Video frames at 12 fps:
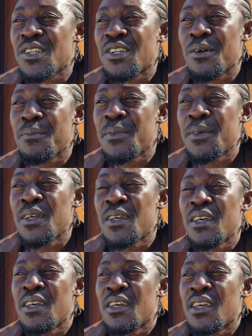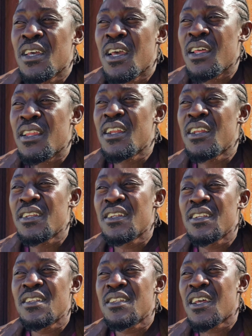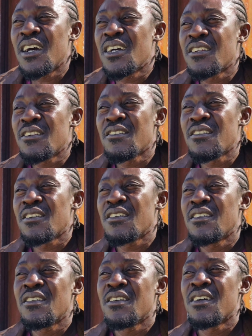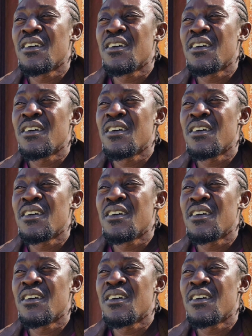workshop. And then it's titled